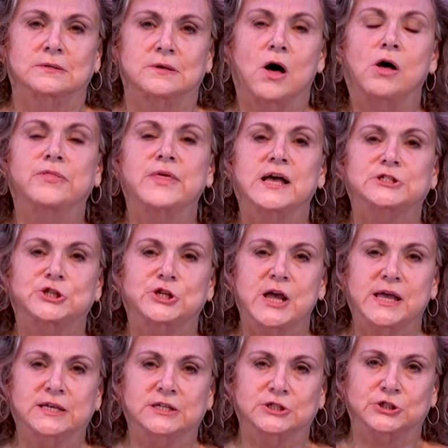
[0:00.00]
All that
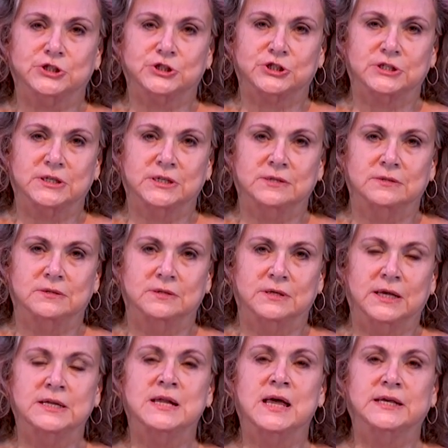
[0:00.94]
changed
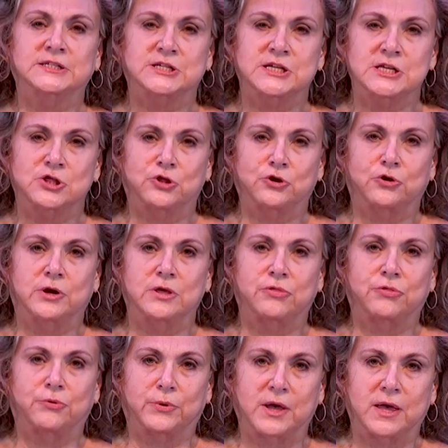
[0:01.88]
in
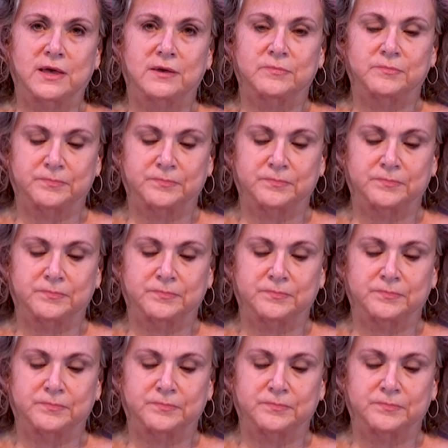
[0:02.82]
1933.